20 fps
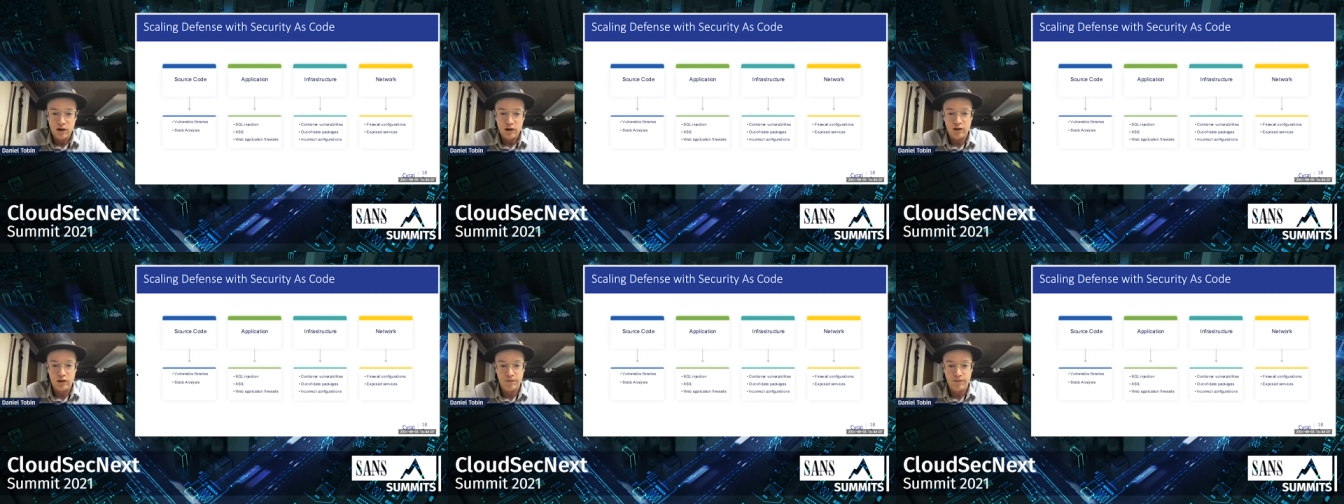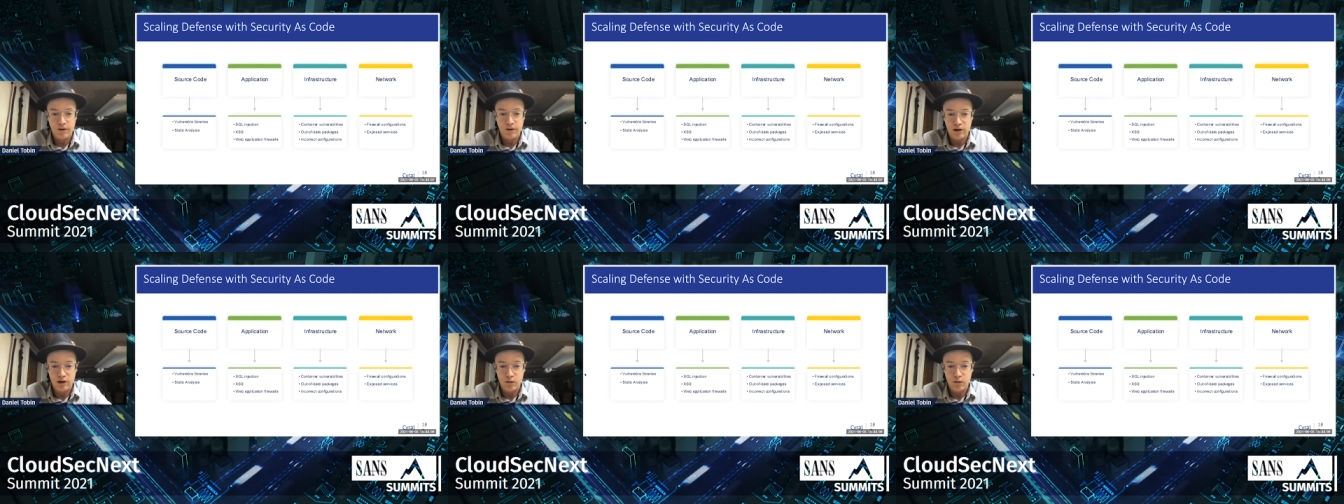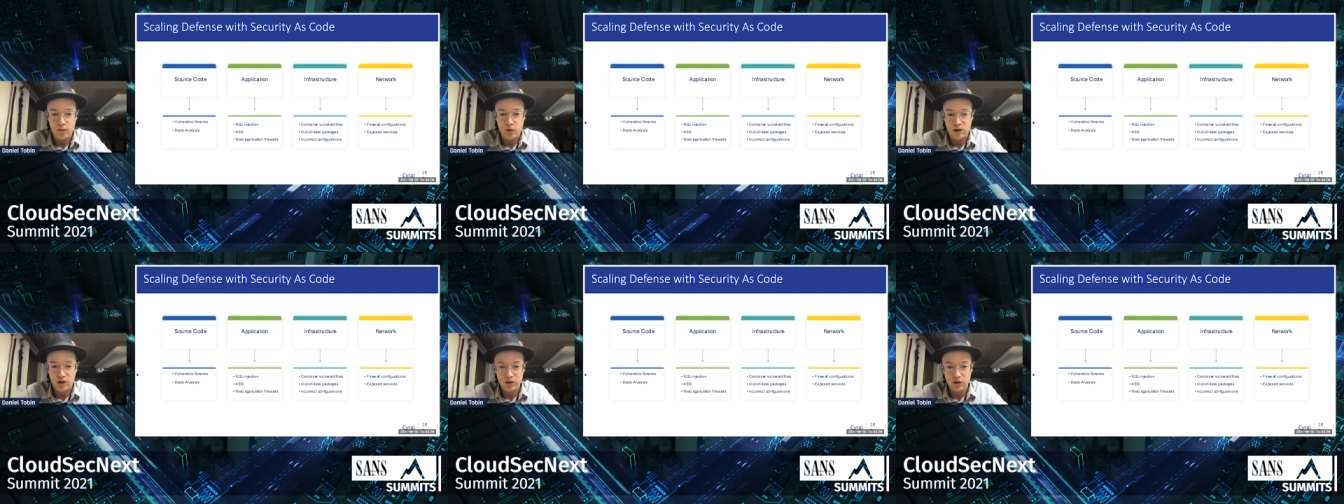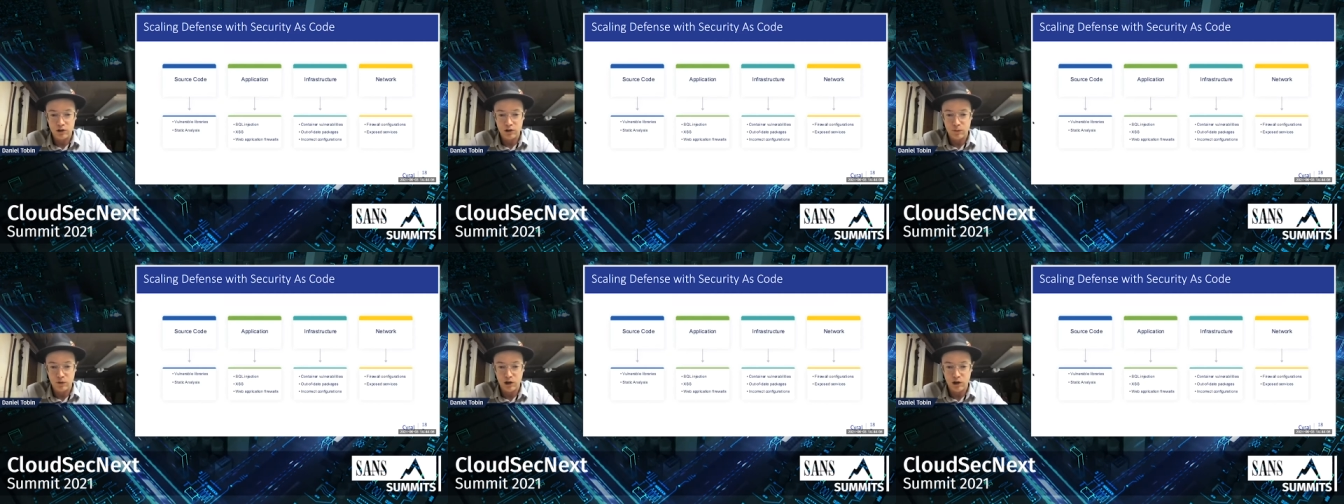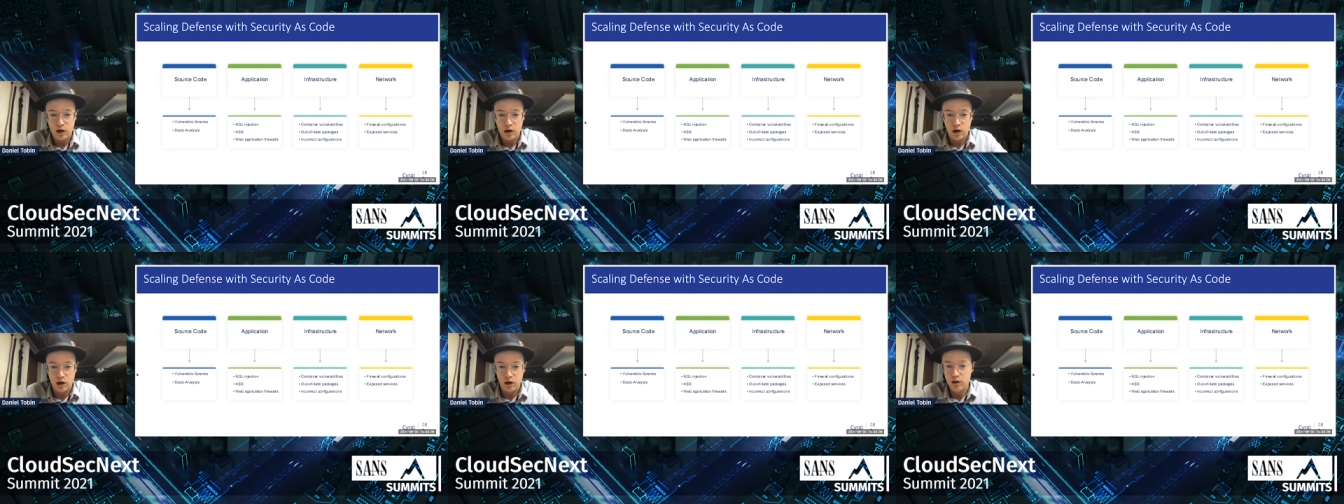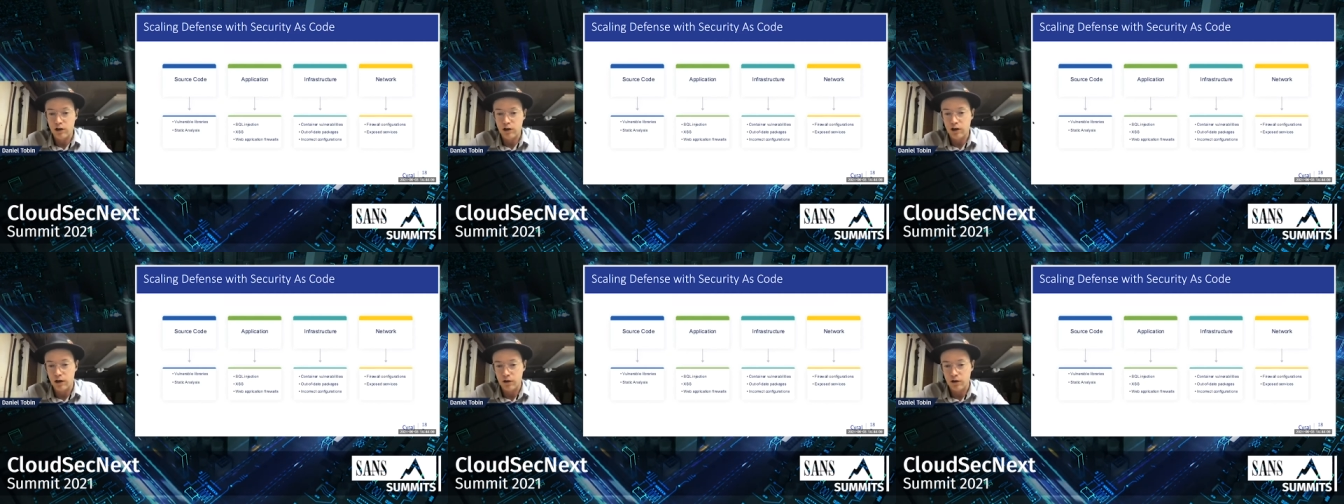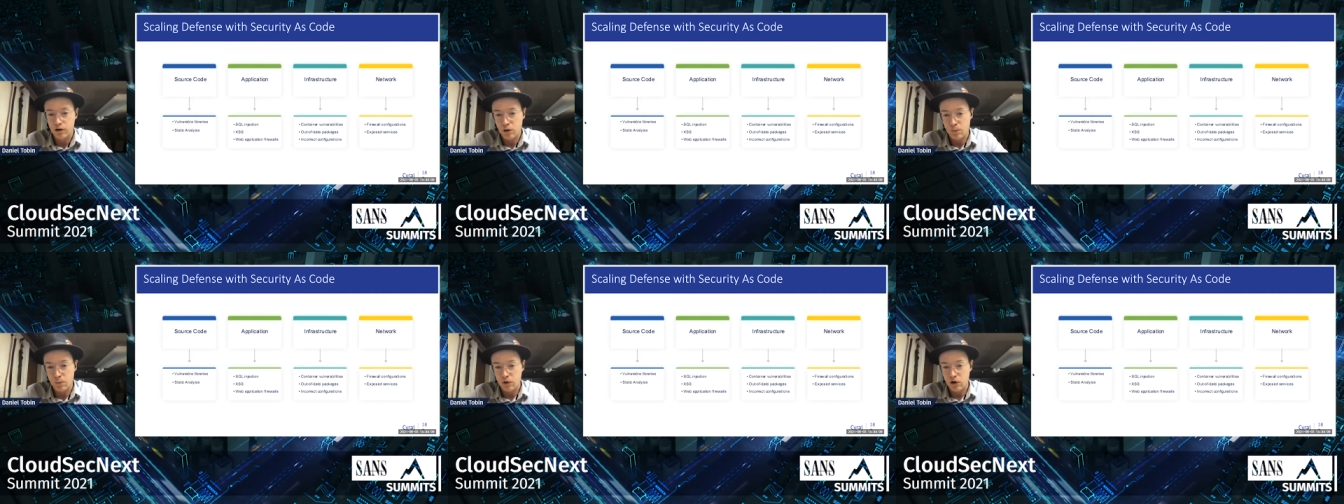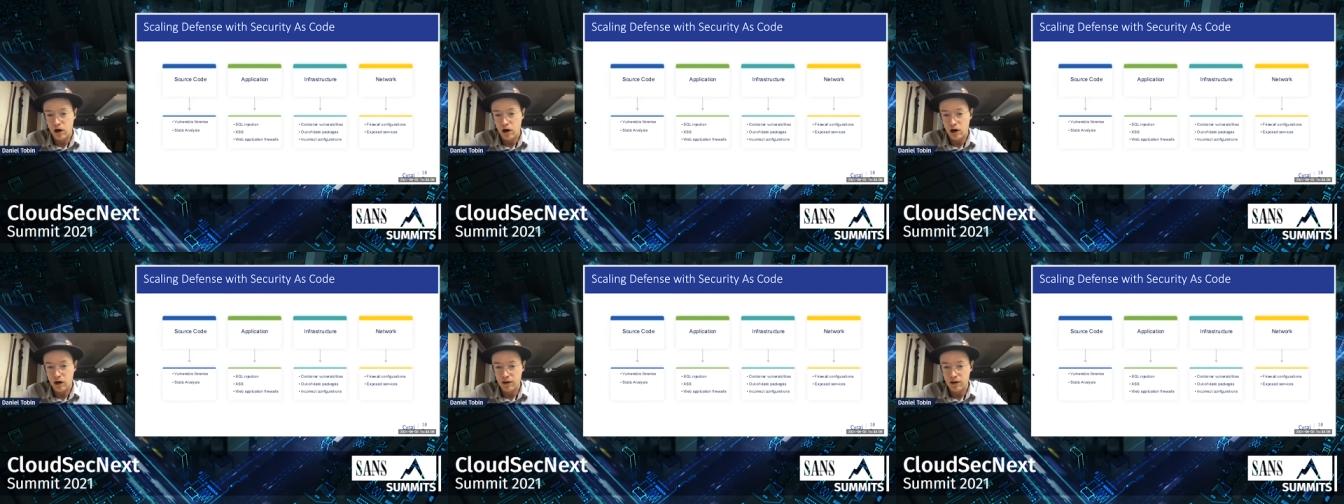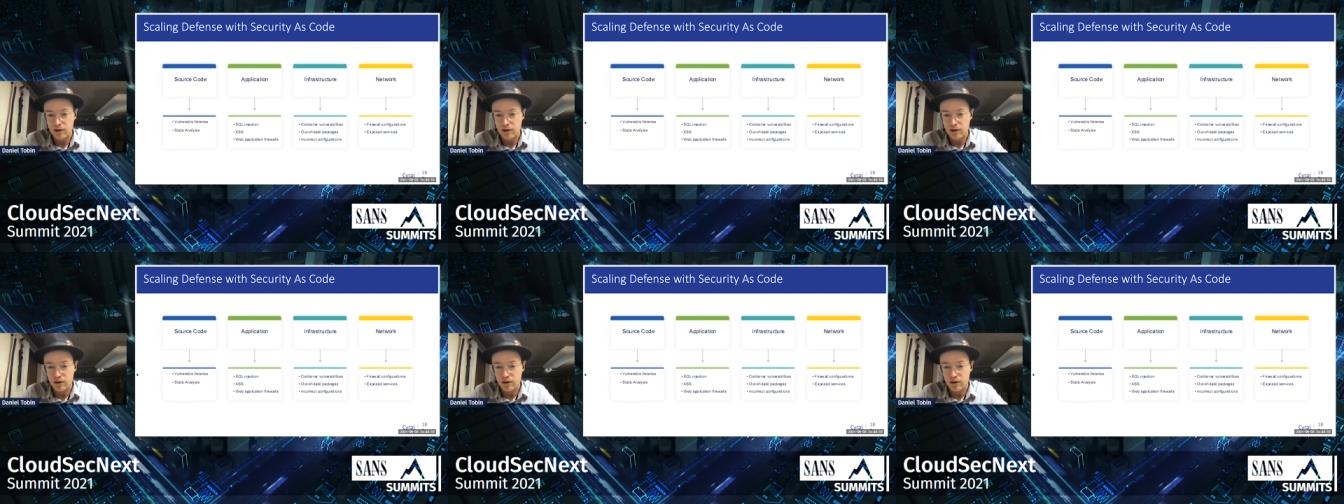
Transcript: defining what should be a hard gate or a block